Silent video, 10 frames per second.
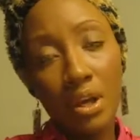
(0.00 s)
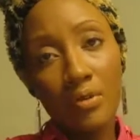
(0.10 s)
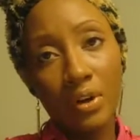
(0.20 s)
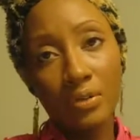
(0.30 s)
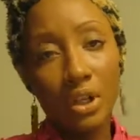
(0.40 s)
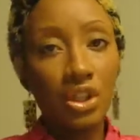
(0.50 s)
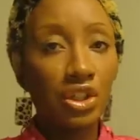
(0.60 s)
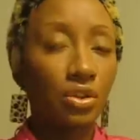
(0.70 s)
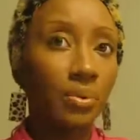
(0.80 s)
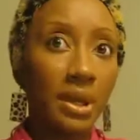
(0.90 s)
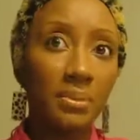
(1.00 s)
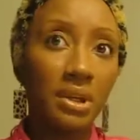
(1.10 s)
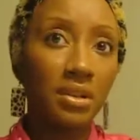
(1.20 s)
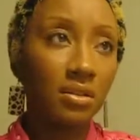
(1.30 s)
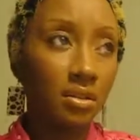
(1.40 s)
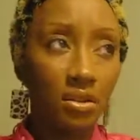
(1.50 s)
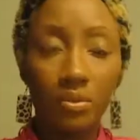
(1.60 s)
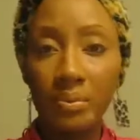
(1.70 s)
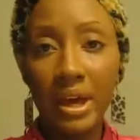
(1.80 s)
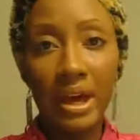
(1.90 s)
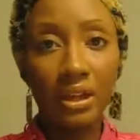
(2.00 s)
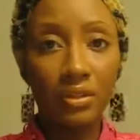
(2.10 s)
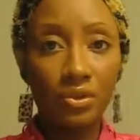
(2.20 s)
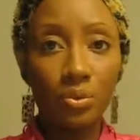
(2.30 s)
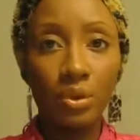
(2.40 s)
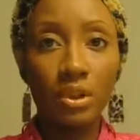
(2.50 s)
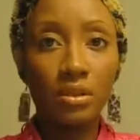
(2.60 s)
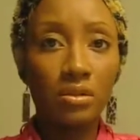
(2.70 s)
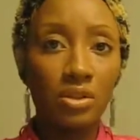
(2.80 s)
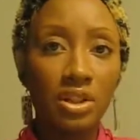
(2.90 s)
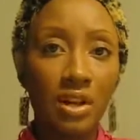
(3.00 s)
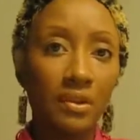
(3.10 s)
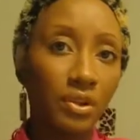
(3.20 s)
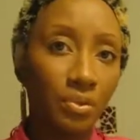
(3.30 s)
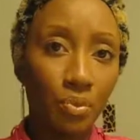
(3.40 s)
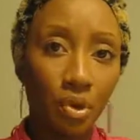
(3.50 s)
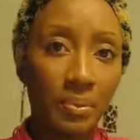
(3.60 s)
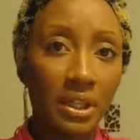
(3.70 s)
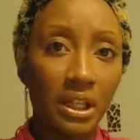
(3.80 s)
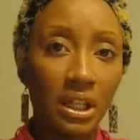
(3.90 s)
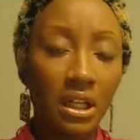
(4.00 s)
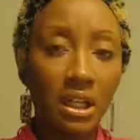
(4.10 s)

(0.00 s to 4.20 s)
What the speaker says: foundation, or maybe MAC if you want to save a little more money.